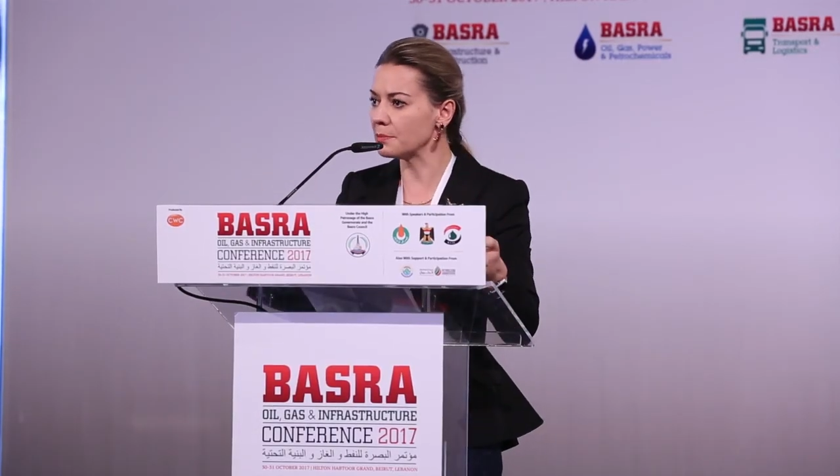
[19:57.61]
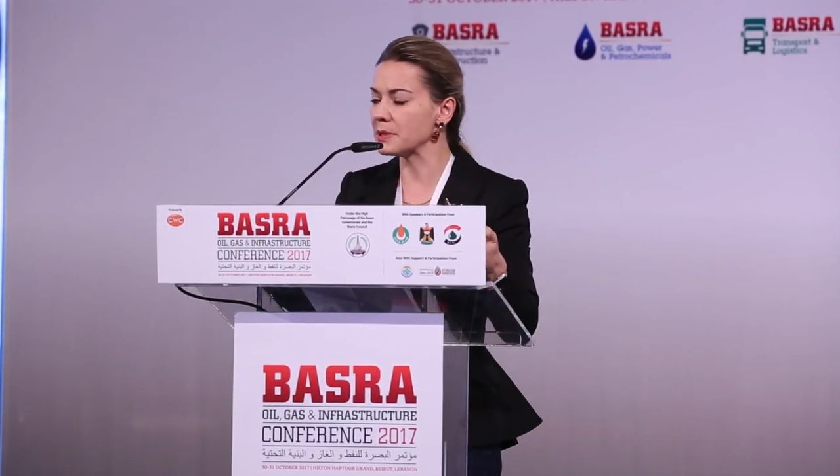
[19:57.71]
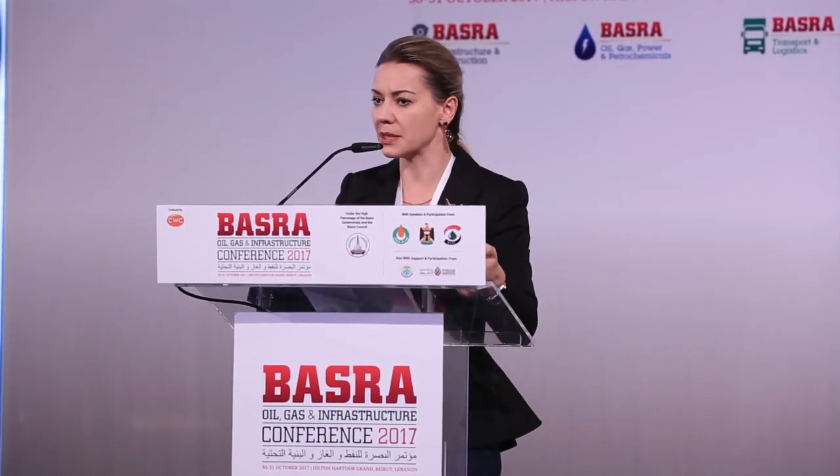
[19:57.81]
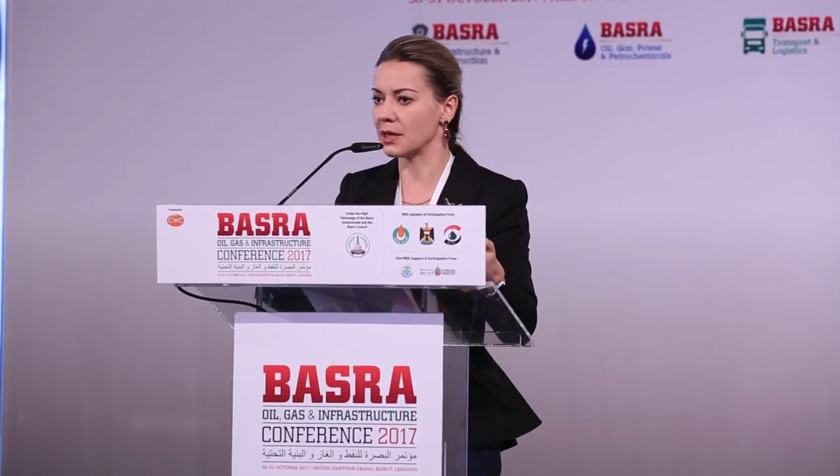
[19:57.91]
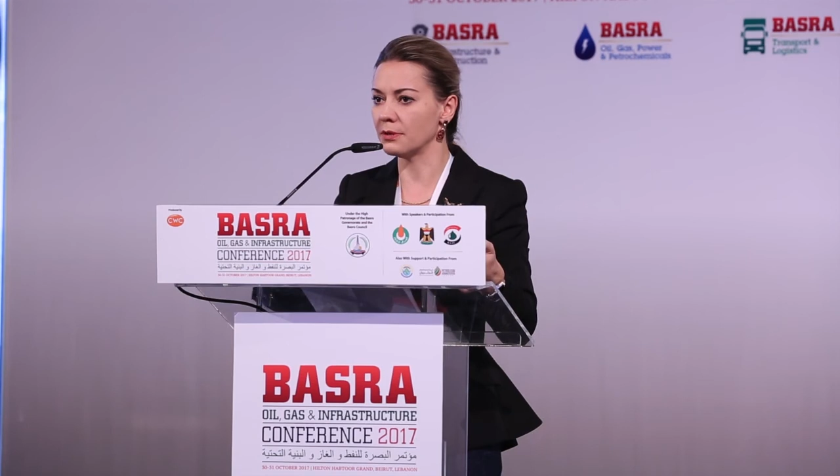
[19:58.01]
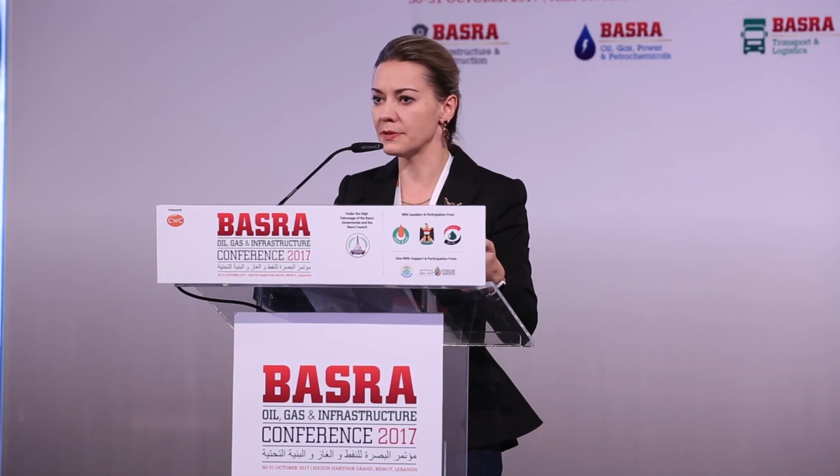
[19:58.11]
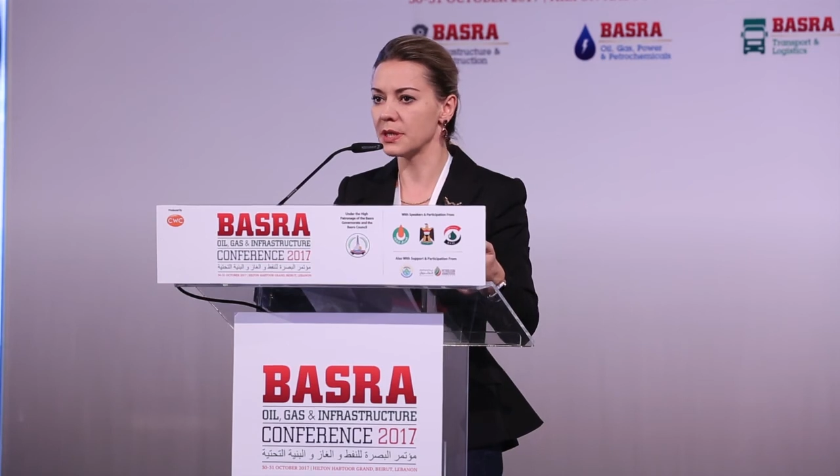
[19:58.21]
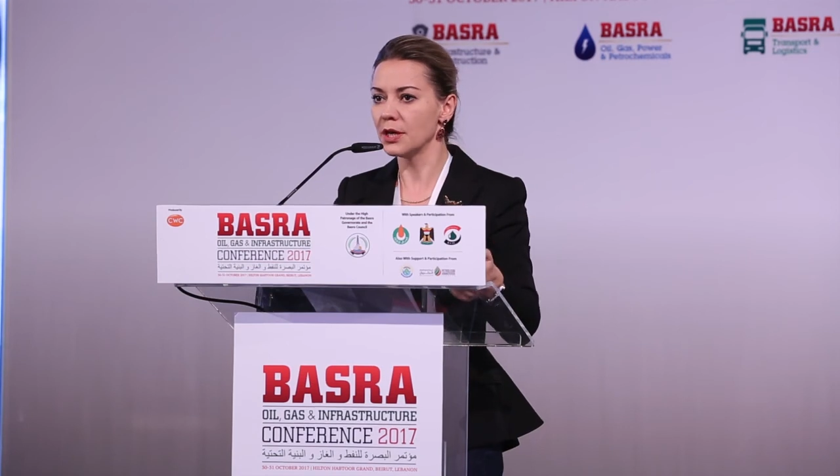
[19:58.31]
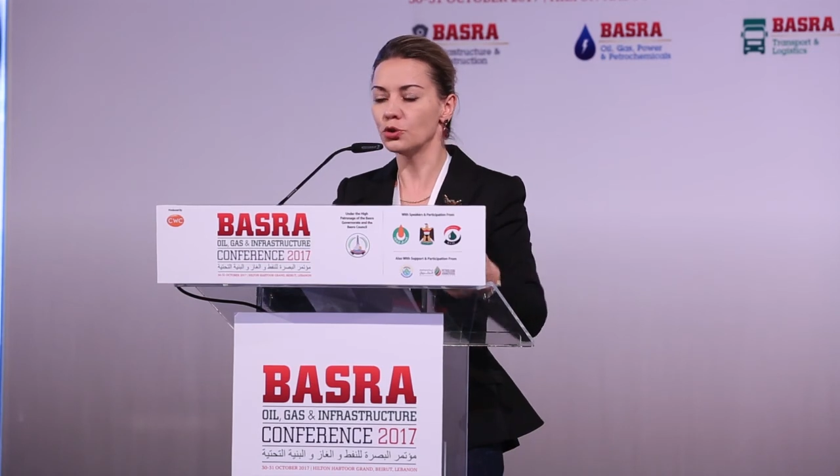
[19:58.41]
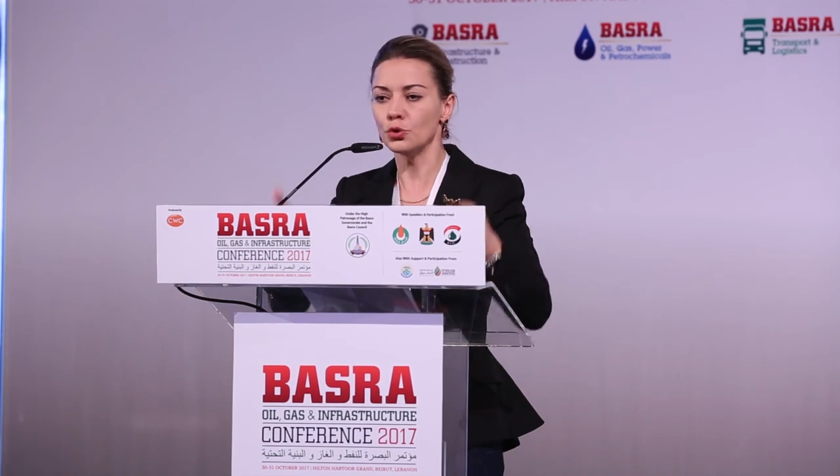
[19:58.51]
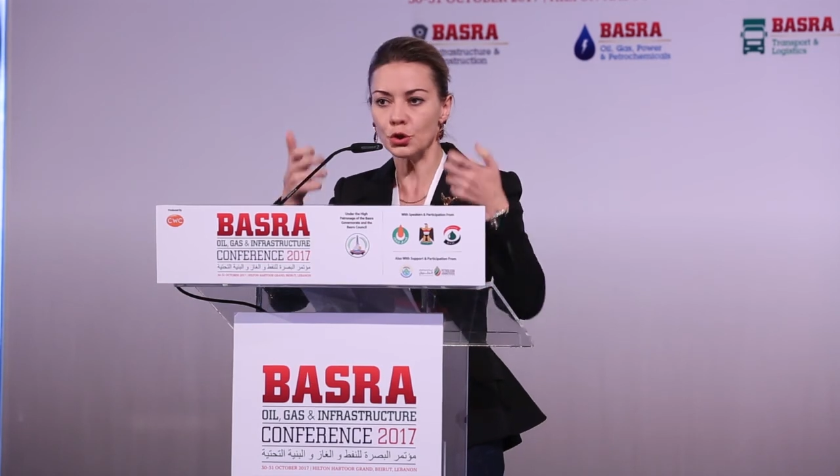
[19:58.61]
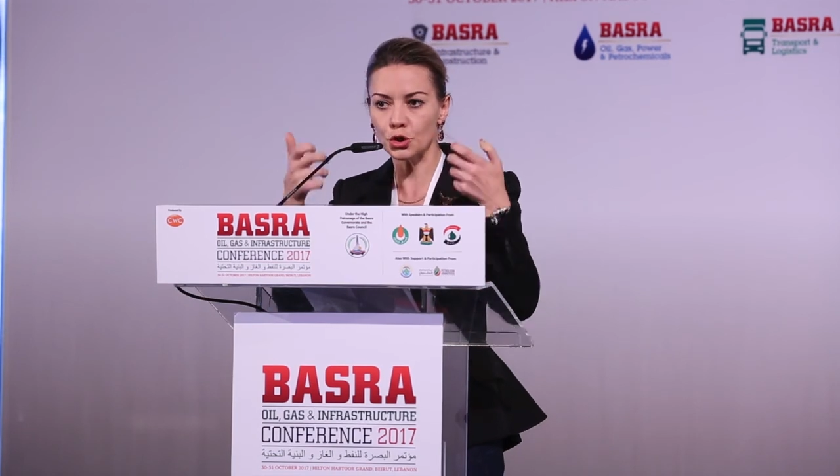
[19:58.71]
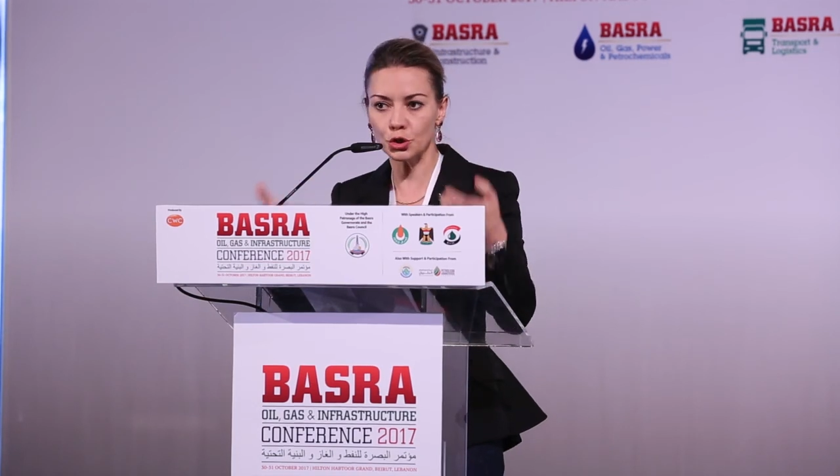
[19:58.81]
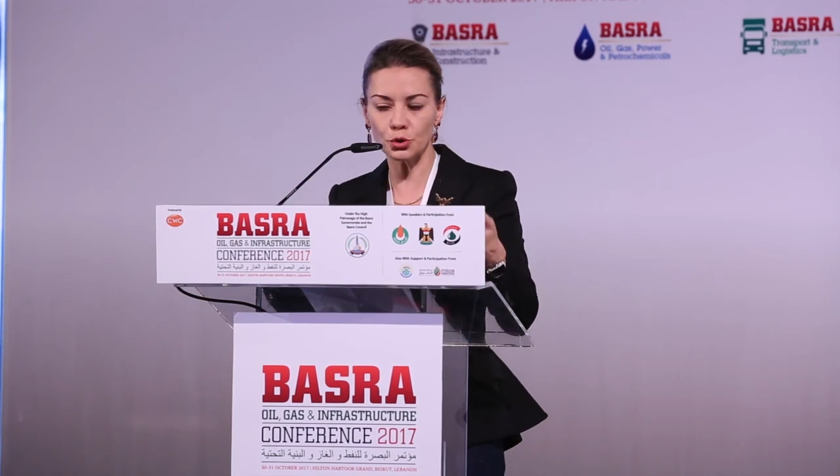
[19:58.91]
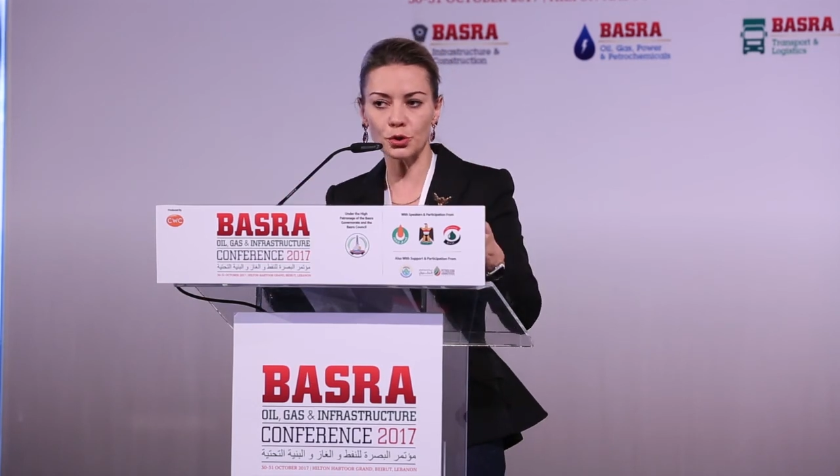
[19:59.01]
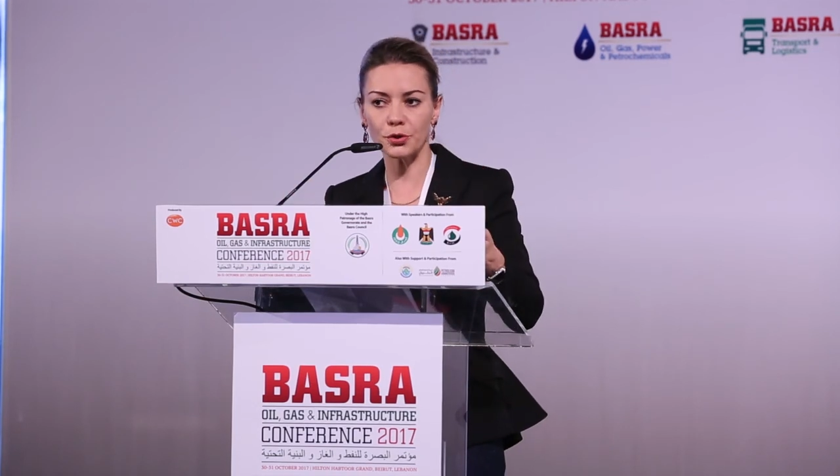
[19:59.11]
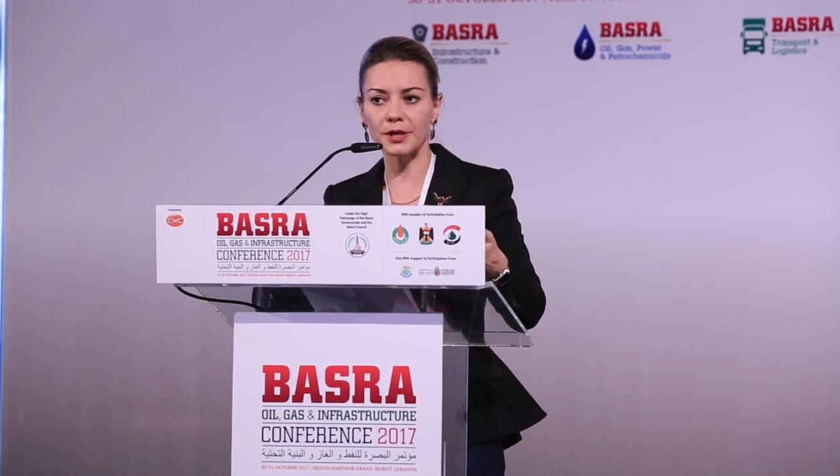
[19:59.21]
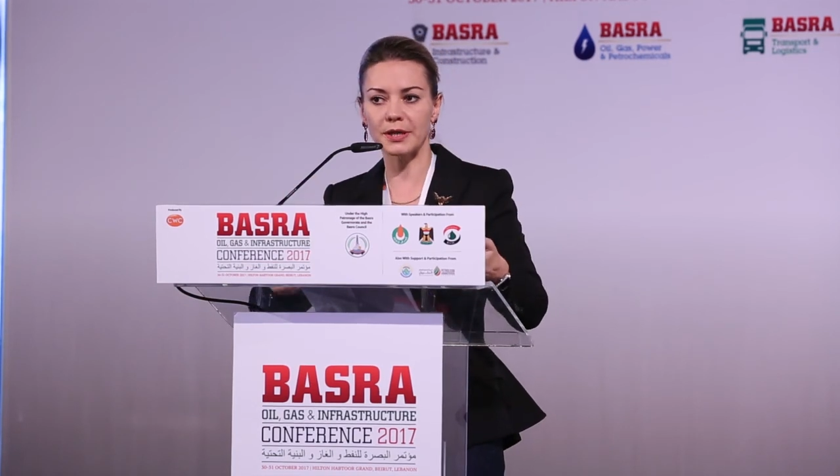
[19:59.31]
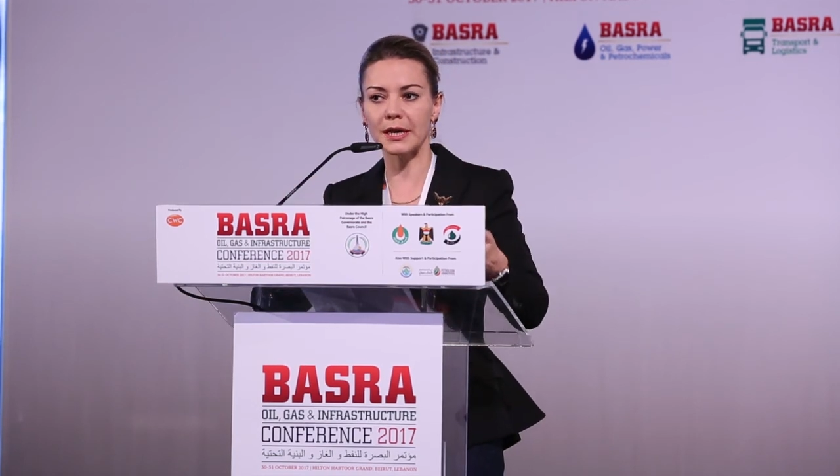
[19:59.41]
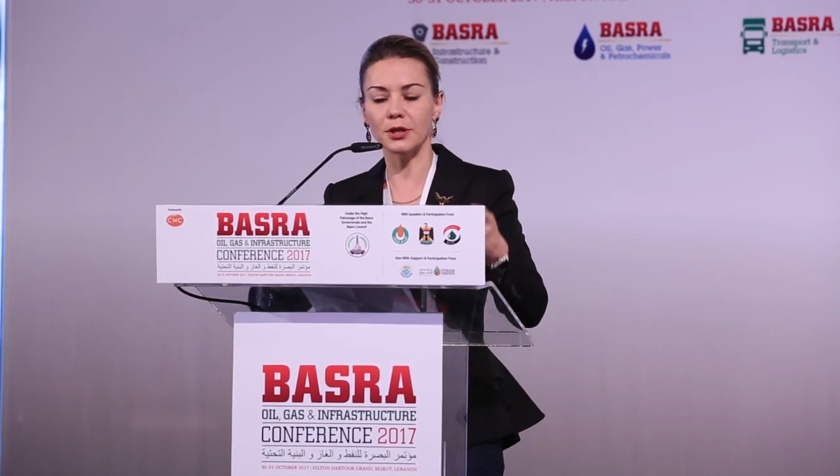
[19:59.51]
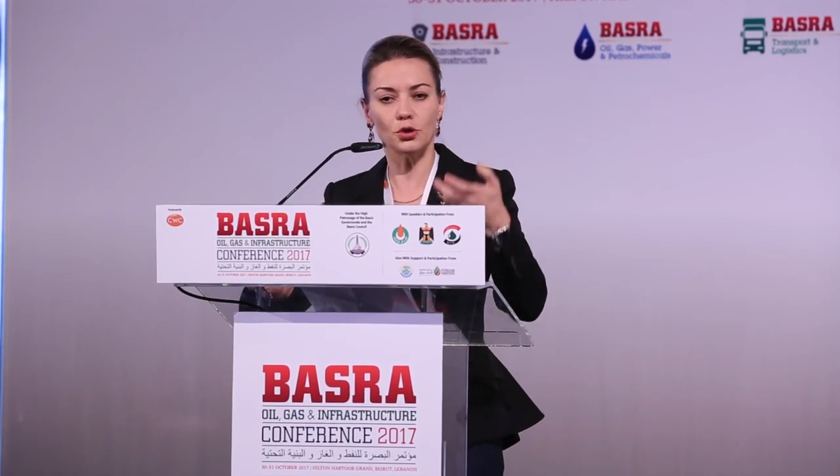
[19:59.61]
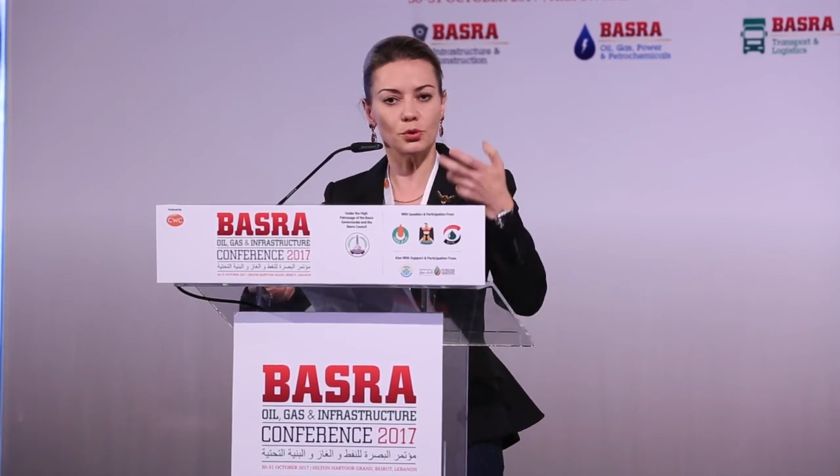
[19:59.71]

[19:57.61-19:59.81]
themselves to ensure that they,